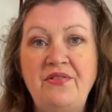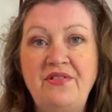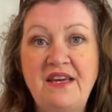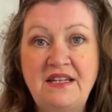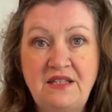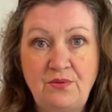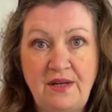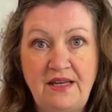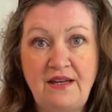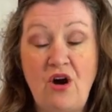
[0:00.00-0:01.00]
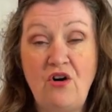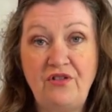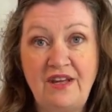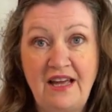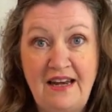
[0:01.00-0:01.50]
this week
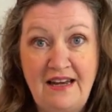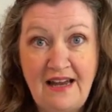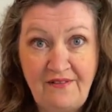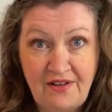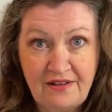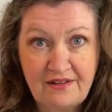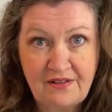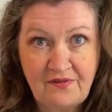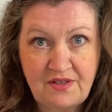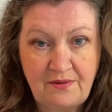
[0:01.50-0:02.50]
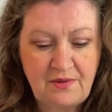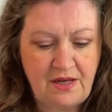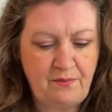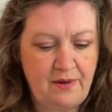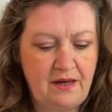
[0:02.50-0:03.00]
on the 11th of
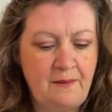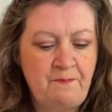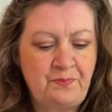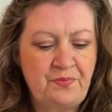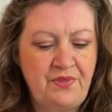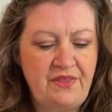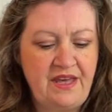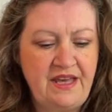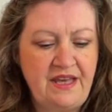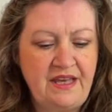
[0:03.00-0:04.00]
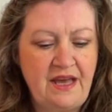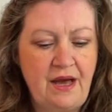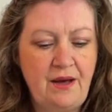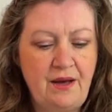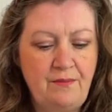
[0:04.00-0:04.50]
September, the
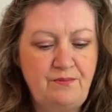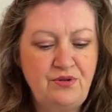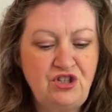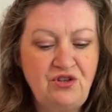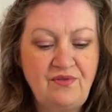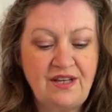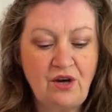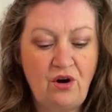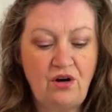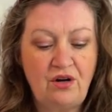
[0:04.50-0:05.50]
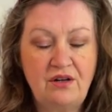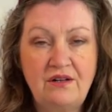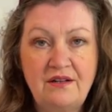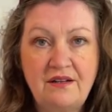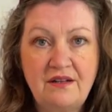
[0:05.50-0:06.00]
Budgie
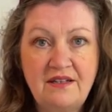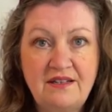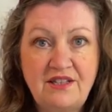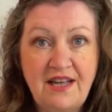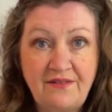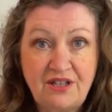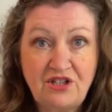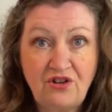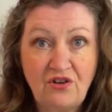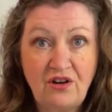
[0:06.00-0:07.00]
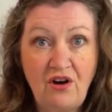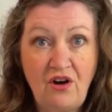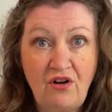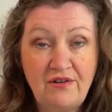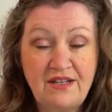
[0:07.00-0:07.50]
Terry's Chocolate
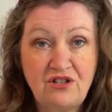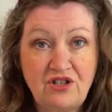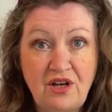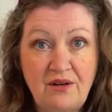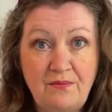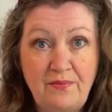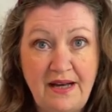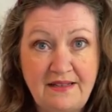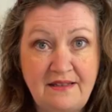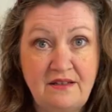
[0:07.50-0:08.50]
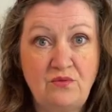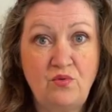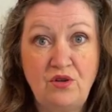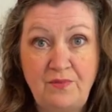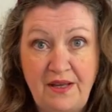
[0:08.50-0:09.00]
Orange pattern
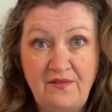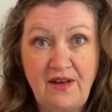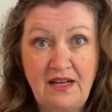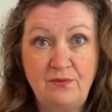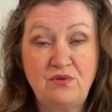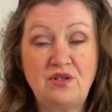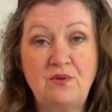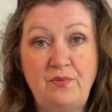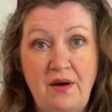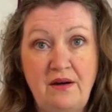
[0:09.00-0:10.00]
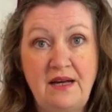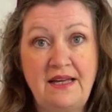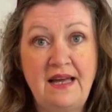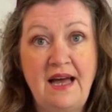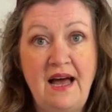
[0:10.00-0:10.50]
will be available to
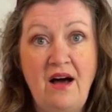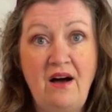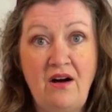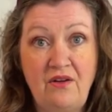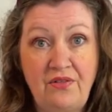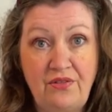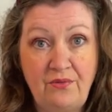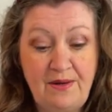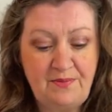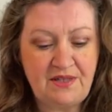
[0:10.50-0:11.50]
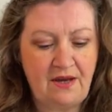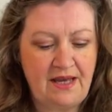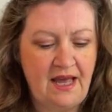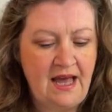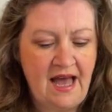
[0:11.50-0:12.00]
buy on the website.
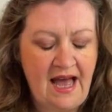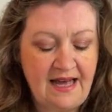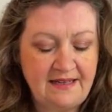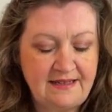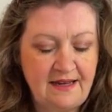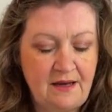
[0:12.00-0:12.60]
And